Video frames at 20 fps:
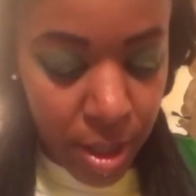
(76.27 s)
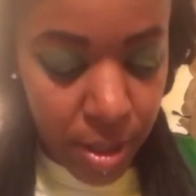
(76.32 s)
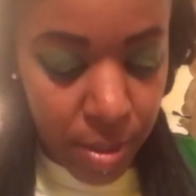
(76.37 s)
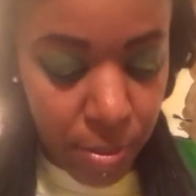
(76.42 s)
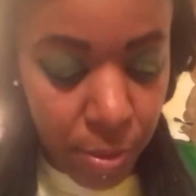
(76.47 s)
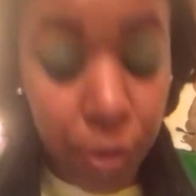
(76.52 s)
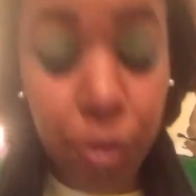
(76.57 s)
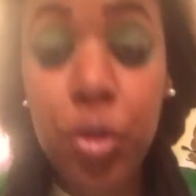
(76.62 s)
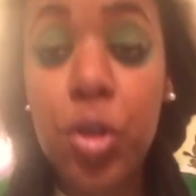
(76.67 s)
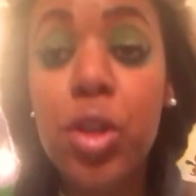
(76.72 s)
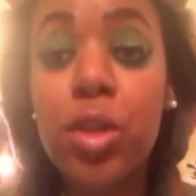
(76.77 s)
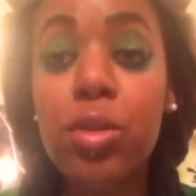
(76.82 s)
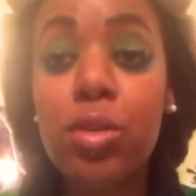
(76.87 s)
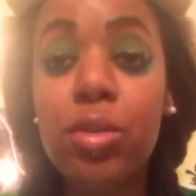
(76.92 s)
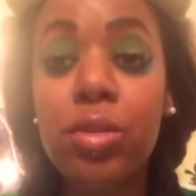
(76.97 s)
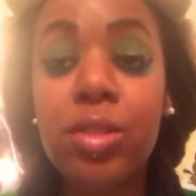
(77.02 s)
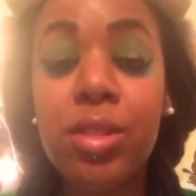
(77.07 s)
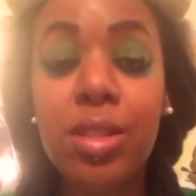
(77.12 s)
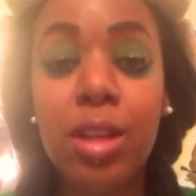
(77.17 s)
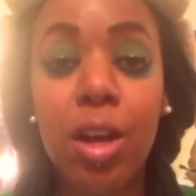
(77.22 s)
free
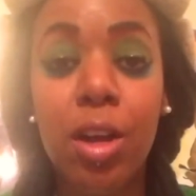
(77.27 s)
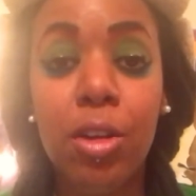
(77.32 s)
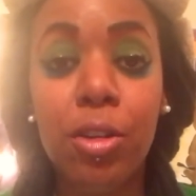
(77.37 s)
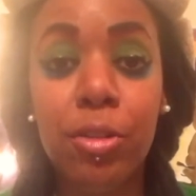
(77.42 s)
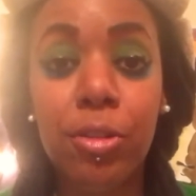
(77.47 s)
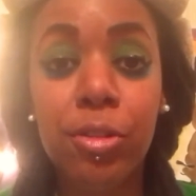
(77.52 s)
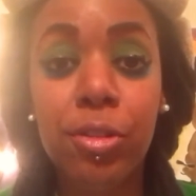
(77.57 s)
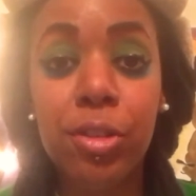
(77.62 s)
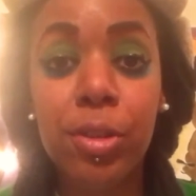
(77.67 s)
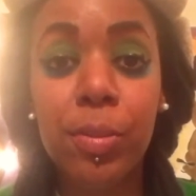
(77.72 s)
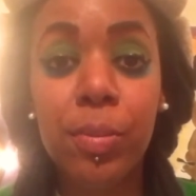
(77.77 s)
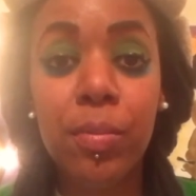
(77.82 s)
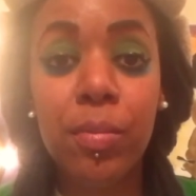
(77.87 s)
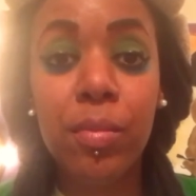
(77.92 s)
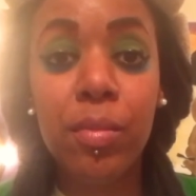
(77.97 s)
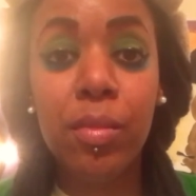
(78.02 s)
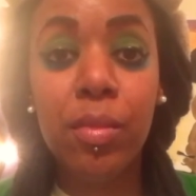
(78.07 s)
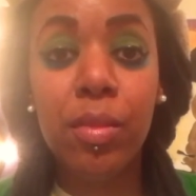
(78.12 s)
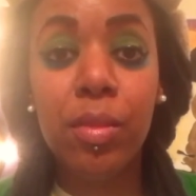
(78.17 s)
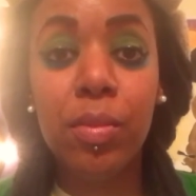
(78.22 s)
yourself
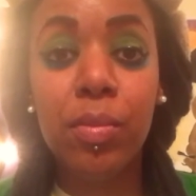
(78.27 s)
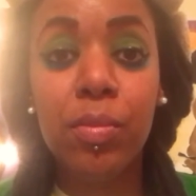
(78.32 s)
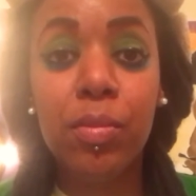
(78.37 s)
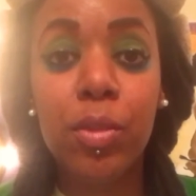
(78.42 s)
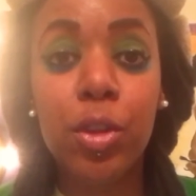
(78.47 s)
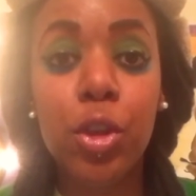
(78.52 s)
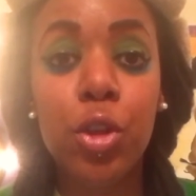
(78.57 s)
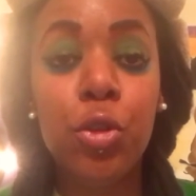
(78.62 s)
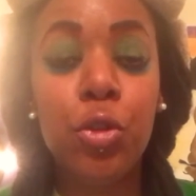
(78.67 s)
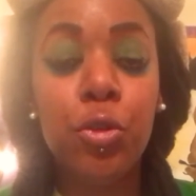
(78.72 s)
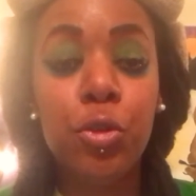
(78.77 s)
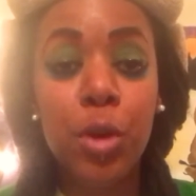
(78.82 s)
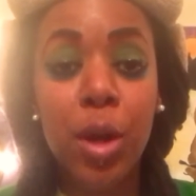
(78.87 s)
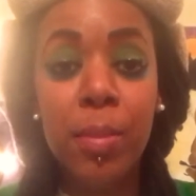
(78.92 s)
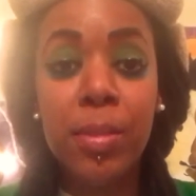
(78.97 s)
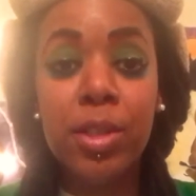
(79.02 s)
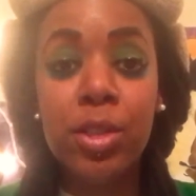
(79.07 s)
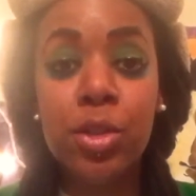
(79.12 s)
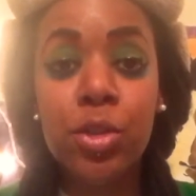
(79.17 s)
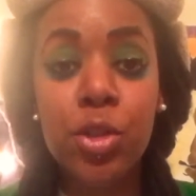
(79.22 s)
from
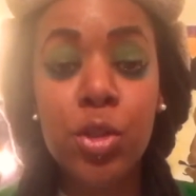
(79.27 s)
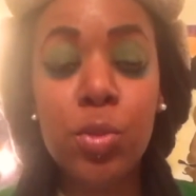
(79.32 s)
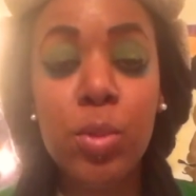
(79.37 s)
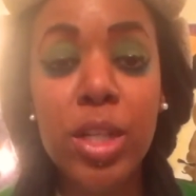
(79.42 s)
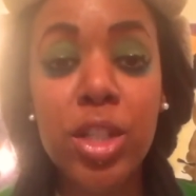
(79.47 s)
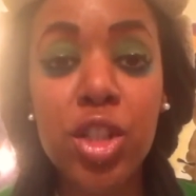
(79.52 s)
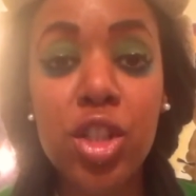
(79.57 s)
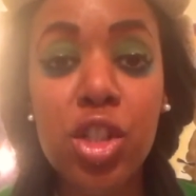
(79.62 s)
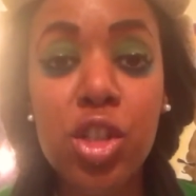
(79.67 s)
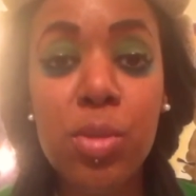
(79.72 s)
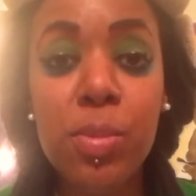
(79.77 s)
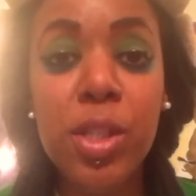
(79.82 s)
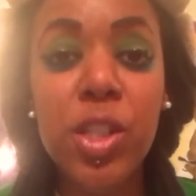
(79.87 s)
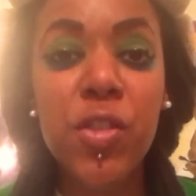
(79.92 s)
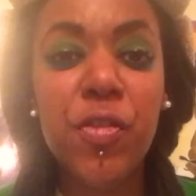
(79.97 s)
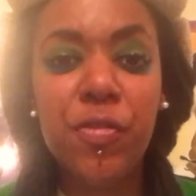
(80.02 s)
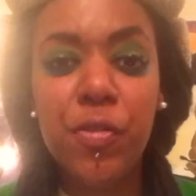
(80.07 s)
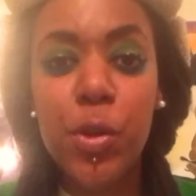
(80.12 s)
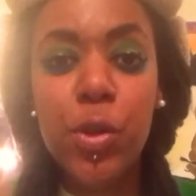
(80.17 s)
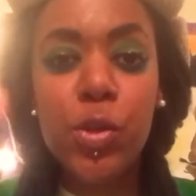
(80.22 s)
a situation, you
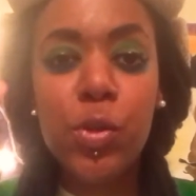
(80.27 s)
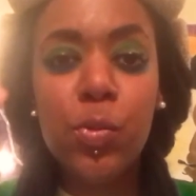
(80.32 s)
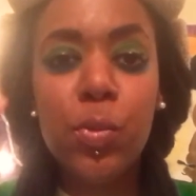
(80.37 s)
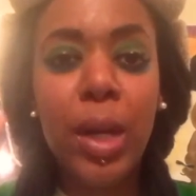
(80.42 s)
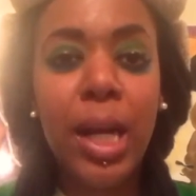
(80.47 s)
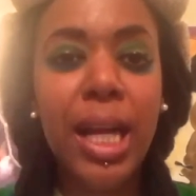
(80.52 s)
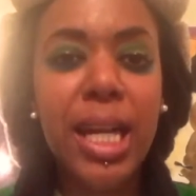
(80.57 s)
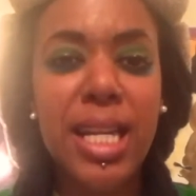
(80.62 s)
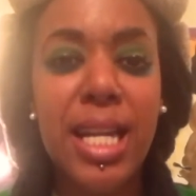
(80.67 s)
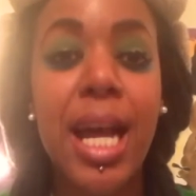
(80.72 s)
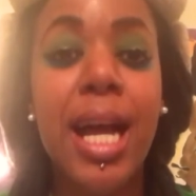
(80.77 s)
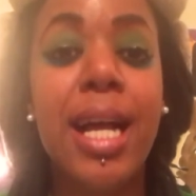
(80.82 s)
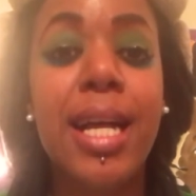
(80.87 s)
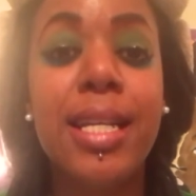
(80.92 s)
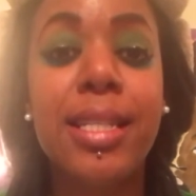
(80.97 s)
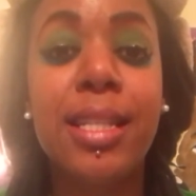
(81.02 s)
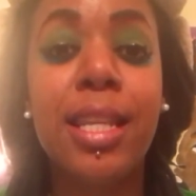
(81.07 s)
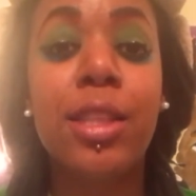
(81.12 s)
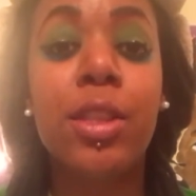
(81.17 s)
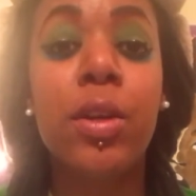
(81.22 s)
must first
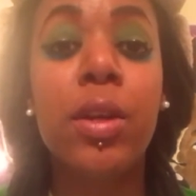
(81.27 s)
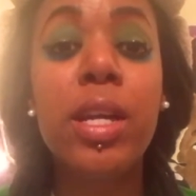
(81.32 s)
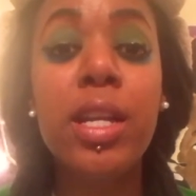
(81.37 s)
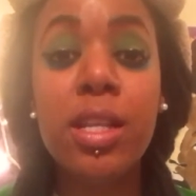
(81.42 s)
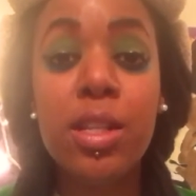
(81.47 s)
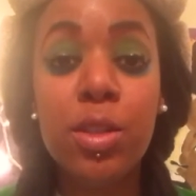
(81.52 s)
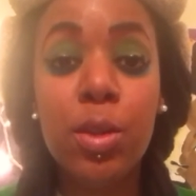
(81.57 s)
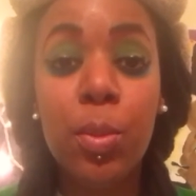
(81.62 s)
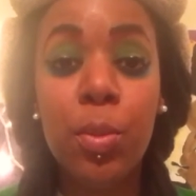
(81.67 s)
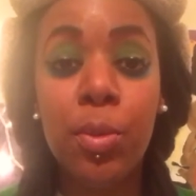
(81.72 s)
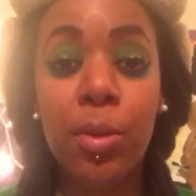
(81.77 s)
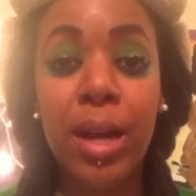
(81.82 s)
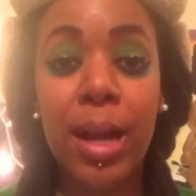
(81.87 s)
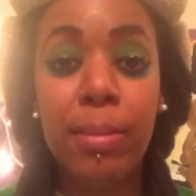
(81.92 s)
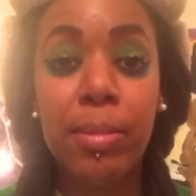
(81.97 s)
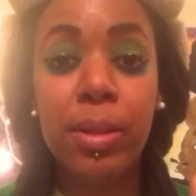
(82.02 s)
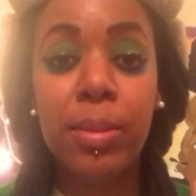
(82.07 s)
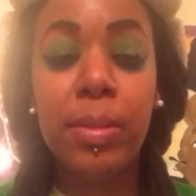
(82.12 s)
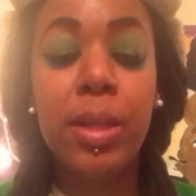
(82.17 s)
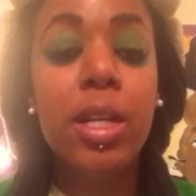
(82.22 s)
recognize that there is a
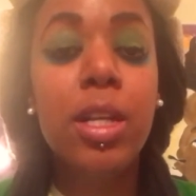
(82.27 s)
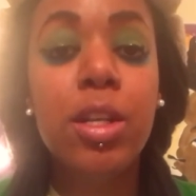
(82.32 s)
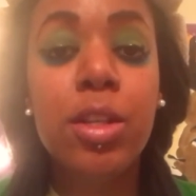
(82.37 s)
problem.